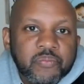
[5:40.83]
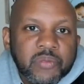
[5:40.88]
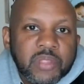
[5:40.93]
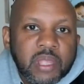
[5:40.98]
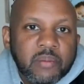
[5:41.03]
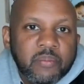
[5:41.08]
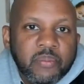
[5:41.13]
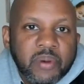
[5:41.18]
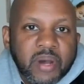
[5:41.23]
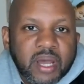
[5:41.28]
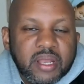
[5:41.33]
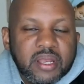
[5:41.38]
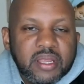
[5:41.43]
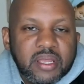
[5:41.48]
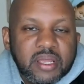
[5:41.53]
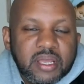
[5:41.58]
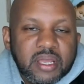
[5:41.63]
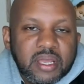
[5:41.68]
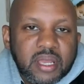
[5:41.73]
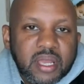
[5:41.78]
But
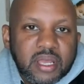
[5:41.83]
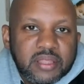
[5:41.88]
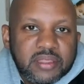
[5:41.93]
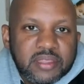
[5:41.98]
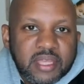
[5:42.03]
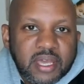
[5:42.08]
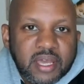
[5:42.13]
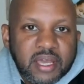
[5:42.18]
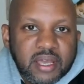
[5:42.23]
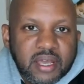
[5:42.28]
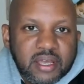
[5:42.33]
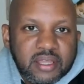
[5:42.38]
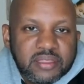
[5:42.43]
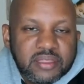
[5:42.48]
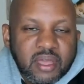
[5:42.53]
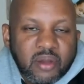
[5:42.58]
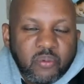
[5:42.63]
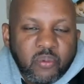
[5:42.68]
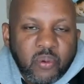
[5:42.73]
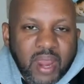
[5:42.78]

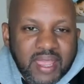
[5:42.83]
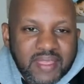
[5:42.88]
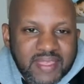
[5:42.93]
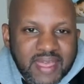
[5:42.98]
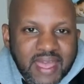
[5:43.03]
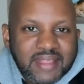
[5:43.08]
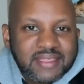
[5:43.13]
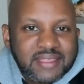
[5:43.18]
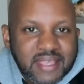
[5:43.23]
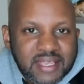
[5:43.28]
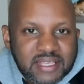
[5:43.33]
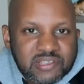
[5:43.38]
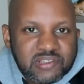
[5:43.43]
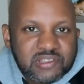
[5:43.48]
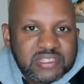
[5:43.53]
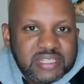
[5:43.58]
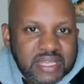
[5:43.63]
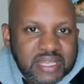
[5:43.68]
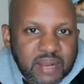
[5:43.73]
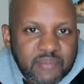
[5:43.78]
the way that things are
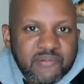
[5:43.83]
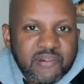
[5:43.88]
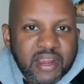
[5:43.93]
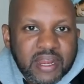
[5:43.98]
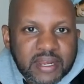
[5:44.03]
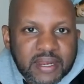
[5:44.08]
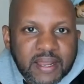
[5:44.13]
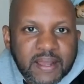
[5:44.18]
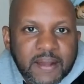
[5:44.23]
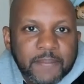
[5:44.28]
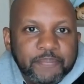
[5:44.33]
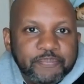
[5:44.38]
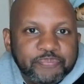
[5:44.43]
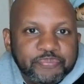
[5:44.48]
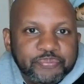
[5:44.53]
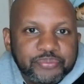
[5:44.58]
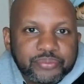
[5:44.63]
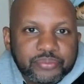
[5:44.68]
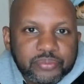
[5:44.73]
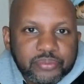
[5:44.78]
set up right now,
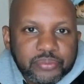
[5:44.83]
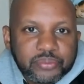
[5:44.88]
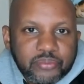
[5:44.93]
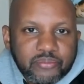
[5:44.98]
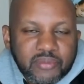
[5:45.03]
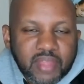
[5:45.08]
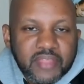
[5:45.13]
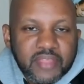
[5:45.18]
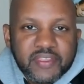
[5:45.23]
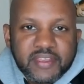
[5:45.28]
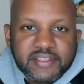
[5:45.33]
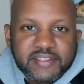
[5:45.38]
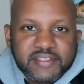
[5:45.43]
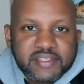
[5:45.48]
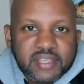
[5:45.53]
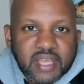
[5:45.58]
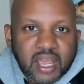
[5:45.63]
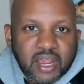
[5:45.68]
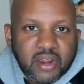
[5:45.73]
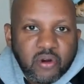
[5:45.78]
this
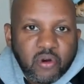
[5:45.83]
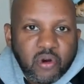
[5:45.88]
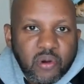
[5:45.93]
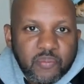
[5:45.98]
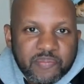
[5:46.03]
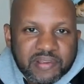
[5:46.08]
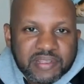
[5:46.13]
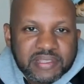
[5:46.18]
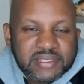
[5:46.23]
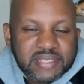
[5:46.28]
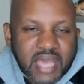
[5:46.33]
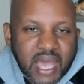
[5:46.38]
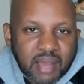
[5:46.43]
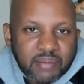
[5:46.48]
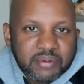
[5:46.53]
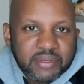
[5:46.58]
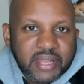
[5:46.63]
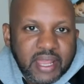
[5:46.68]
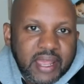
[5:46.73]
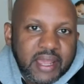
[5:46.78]
corporate
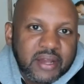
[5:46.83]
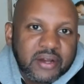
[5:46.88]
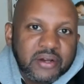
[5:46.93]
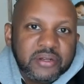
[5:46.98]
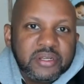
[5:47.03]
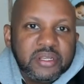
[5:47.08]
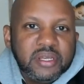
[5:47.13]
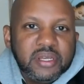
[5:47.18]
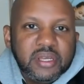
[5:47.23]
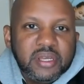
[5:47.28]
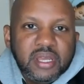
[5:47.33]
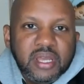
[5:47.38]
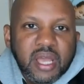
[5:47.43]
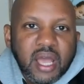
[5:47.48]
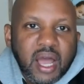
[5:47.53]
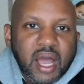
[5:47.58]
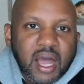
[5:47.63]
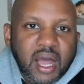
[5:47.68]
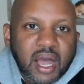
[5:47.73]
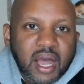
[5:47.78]
top down
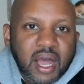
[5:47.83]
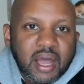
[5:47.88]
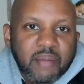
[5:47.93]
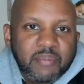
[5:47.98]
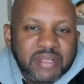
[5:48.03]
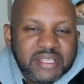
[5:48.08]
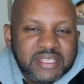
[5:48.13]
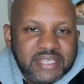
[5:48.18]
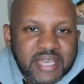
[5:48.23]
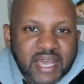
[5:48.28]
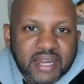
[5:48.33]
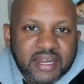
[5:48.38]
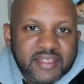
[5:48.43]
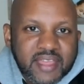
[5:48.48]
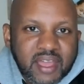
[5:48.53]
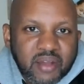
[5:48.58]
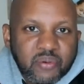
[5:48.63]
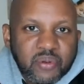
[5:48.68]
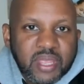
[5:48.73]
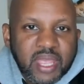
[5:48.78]
mentality
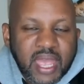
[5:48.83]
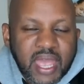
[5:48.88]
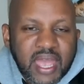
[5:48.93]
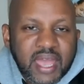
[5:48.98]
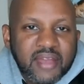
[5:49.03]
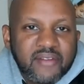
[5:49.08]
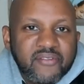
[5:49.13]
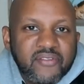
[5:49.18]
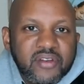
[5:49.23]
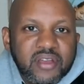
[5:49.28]
that we have,